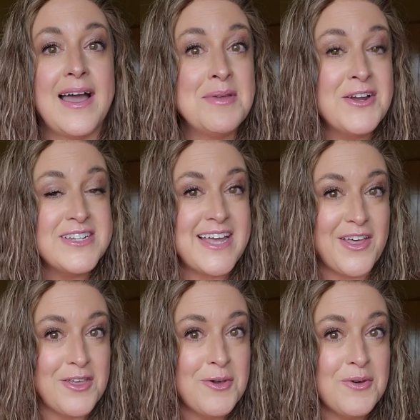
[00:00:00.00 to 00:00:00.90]
I'm here to
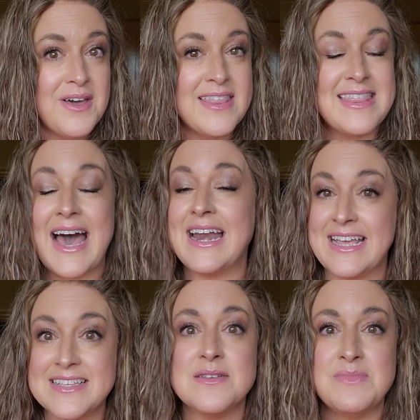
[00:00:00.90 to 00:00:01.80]
tell you
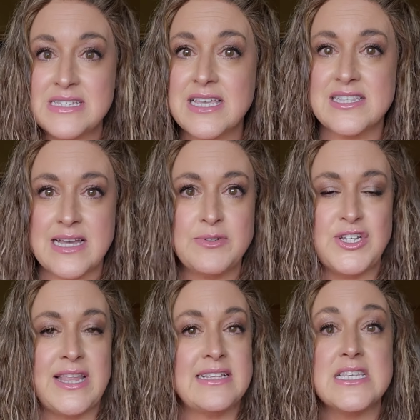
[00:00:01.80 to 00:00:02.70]
that is a
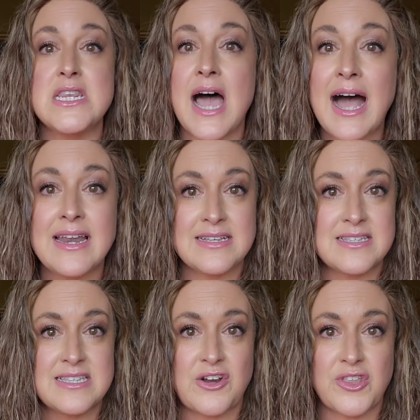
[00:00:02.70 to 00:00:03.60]
misconception. That's not
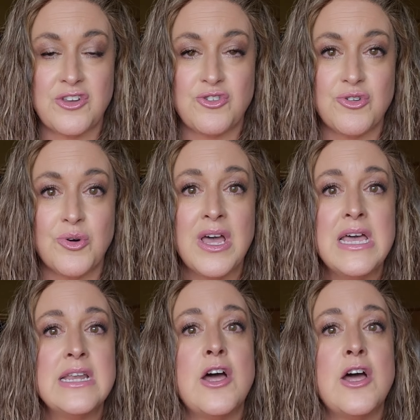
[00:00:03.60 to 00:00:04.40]
necessarily true.